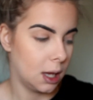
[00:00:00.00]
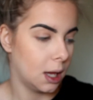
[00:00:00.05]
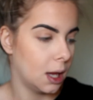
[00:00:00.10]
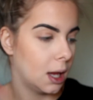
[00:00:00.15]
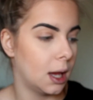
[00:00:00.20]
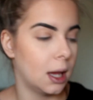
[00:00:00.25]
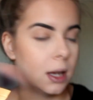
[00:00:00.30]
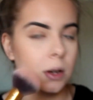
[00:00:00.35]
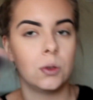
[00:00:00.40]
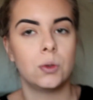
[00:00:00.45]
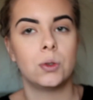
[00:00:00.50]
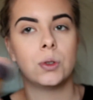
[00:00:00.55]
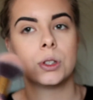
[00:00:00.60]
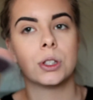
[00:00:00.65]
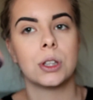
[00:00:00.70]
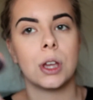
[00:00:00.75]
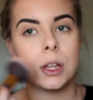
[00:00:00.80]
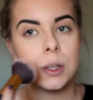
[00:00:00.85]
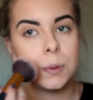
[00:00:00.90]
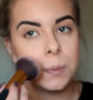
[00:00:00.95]
And I'm
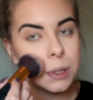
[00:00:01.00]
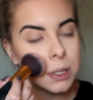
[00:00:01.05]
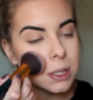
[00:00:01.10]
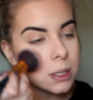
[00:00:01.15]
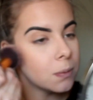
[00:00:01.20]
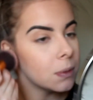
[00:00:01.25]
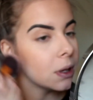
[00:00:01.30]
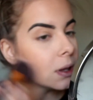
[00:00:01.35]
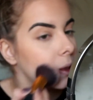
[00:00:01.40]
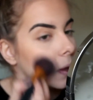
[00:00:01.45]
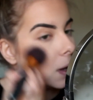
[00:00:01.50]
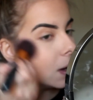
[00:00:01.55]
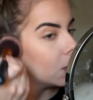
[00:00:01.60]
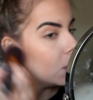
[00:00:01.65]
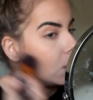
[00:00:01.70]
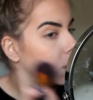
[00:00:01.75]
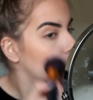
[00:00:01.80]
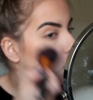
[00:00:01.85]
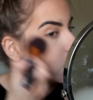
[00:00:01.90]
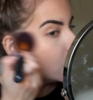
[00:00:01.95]
just going to put some of that
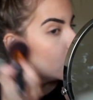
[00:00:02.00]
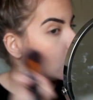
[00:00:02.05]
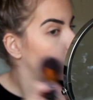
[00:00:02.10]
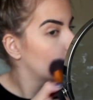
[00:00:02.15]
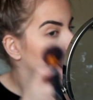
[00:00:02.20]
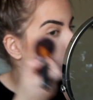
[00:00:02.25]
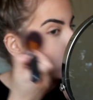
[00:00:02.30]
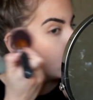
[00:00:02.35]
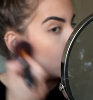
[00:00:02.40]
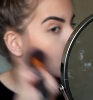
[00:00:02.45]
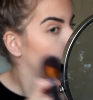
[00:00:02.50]
on,